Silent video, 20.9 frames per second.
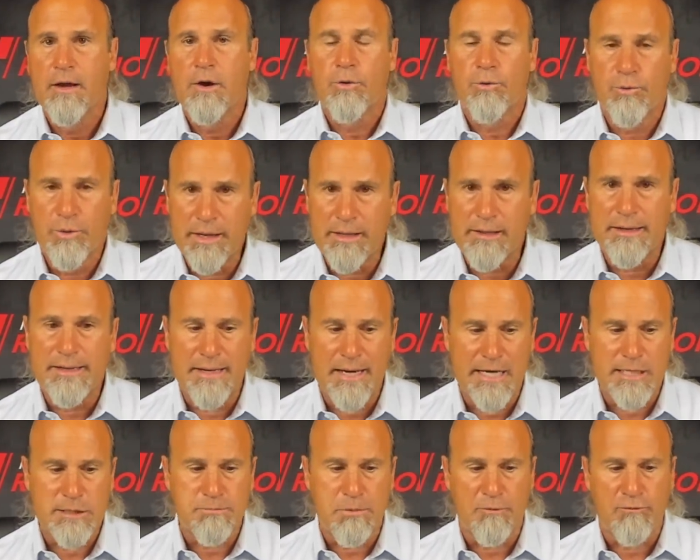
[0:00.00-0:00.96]
Really
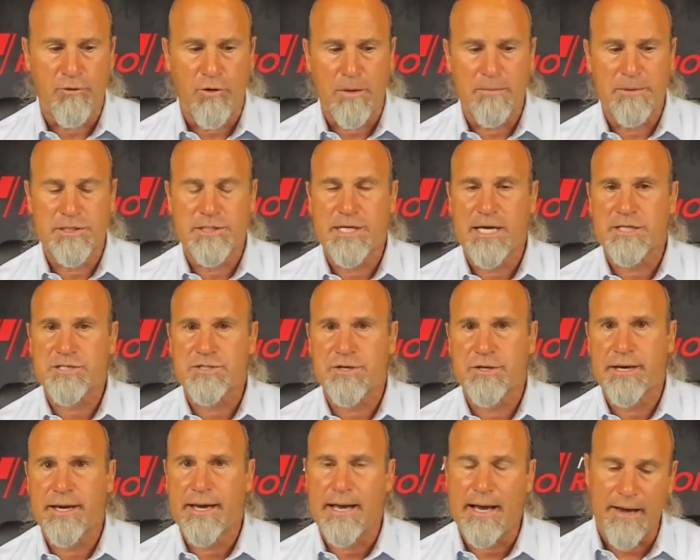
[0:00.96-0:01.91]
nice performance
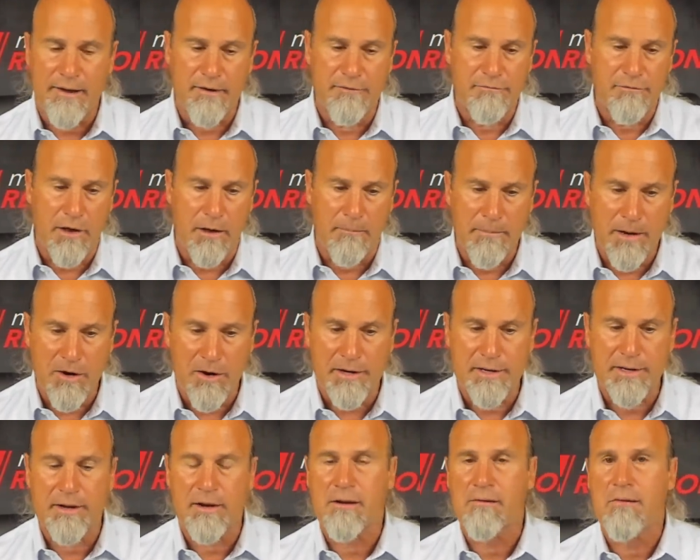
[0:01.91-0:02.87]
yesterday out of
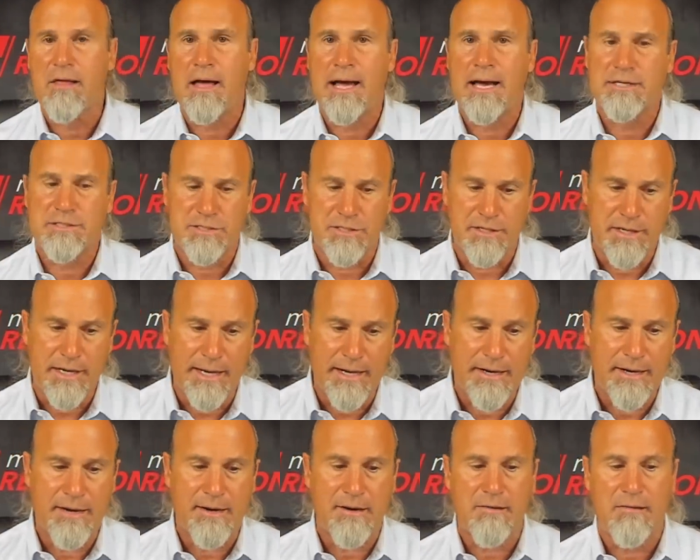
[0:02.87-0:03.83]
American Airlines,
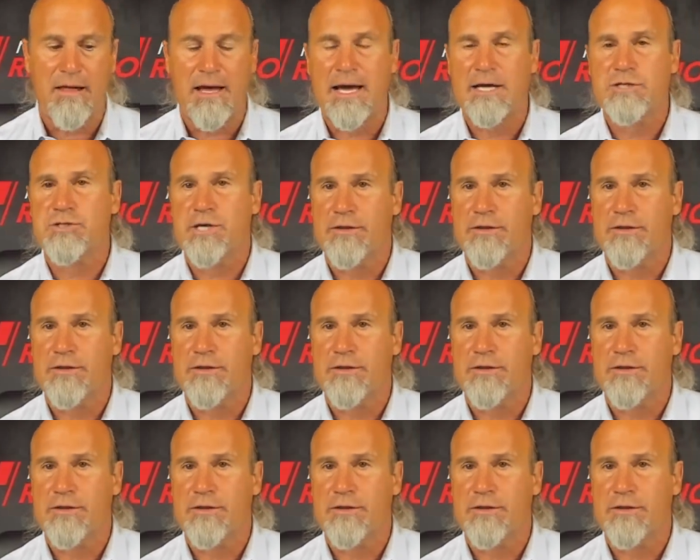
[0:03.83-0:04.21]
United Airlines.